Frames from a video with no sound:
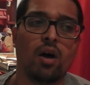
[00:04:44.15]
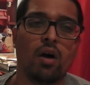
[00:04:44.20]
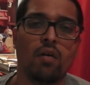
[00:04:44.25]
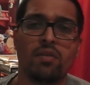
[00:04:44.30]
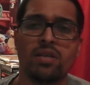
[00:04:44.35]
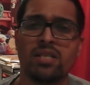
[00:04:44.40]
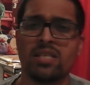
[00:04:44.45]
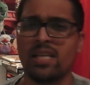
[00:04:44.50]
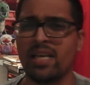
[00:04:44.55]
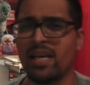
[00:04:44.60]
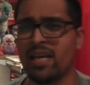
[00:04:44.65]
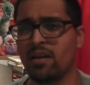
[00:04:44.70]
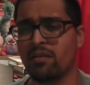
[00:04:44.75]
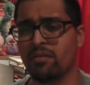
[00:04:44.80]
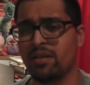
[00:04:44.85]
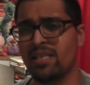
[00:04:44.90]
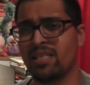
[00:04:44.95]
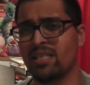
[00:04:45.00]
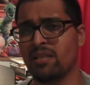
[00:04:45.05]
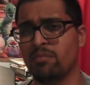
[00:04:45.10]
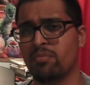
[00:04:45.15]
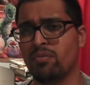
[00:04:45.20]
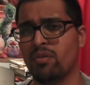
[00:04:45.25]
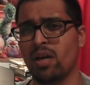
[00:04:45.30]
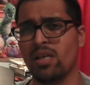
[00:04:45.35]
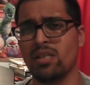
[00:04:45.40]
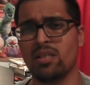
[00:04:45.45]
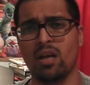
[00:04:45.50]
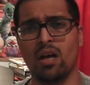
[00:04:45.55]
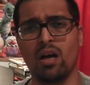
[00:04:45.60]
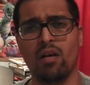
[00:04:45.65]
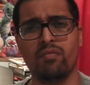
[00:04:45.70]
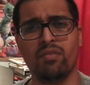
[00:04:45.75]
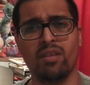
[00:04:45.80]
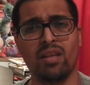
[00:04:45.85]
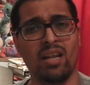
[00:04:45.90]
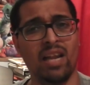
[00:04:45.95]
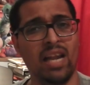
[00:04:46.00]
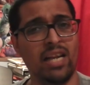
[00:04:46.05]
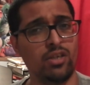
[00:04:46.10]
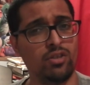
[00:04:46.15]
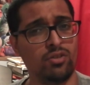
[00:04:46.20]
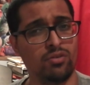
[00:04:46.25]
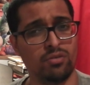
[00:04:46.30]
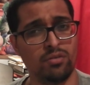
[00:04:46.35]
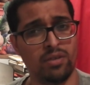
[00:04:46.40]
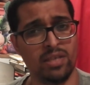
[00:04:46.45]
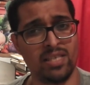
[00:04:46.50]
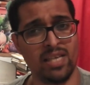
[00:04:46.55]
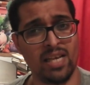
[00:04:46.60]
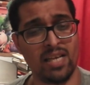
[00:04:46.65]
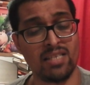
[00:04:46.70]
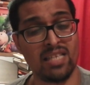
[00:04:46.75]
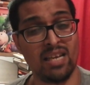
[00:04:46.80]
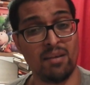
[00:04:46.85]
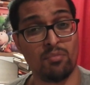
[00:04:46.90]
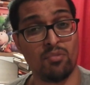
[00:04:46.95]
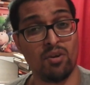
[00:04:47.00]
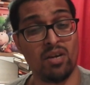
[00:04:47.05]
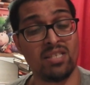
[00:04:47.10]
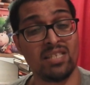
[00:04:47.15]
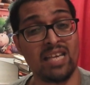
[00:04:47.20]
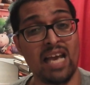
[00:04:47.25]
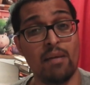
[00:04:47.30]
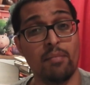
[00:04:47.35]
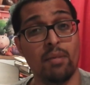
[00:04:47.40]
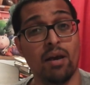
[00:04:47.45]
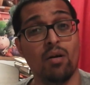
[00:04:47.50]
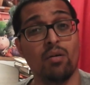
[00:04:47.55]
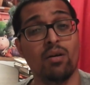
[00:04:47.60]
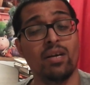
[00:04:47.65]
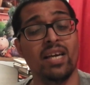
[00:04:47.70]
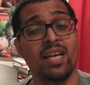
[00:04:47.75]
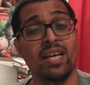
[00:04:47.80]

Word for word: obviously increased in price after the Legendary Six Samurais came out